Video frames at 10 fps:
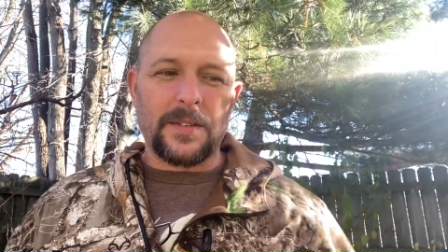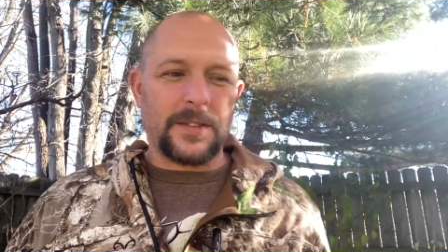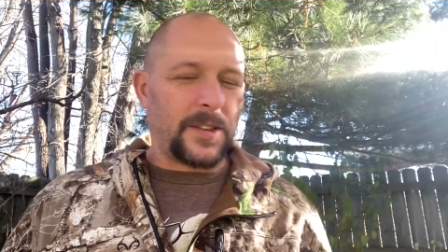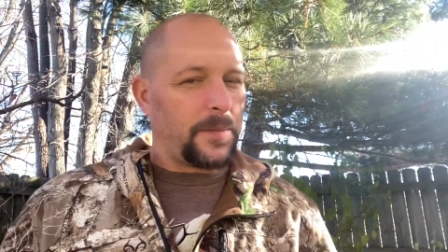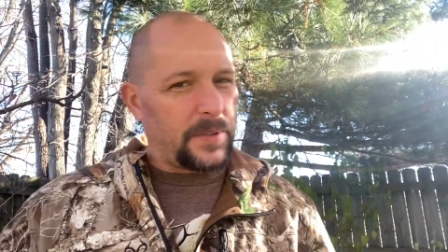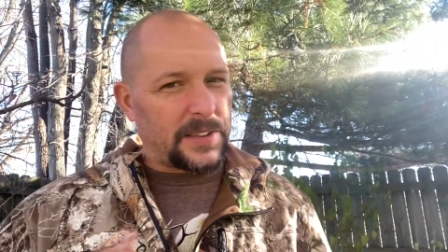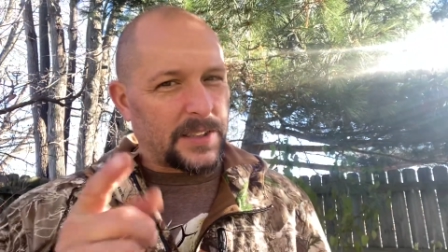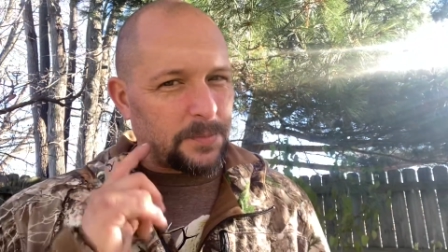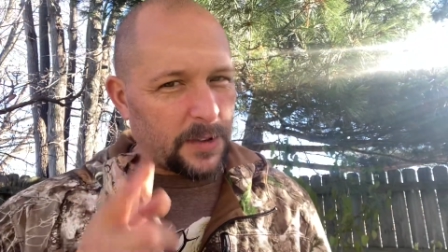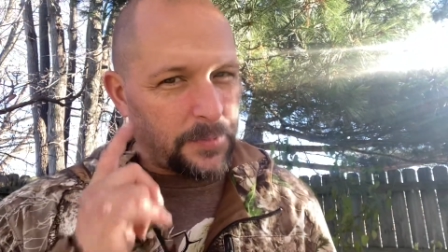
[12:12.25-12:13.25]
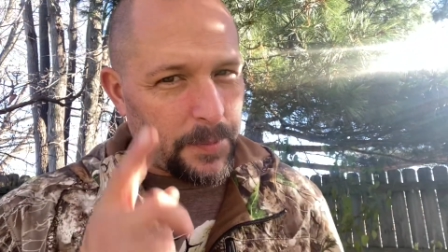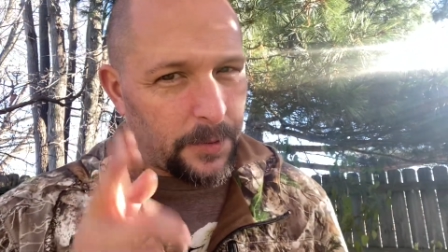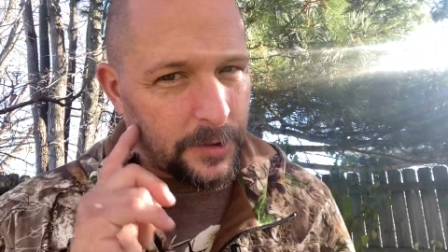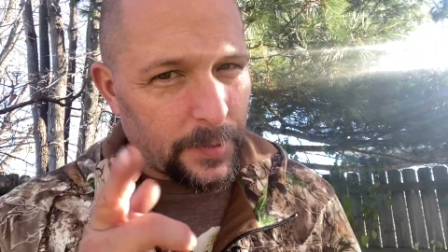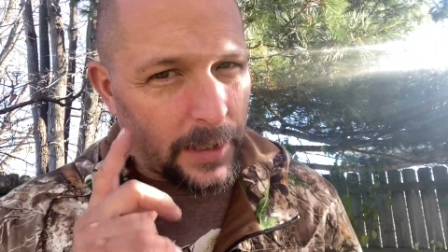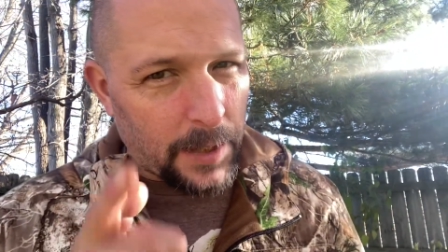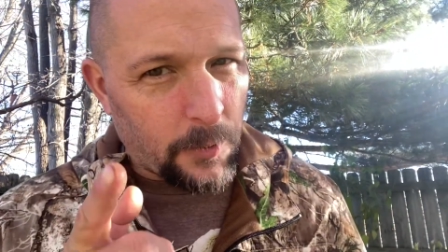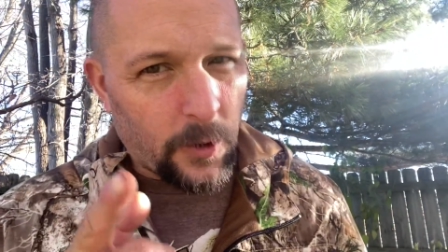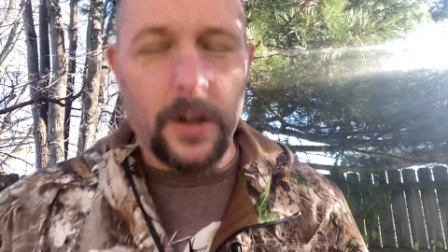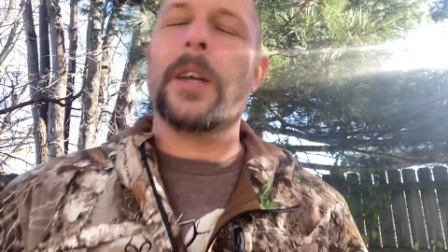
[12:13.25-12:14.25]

It shouldn't be six months, people. It should be a lot more.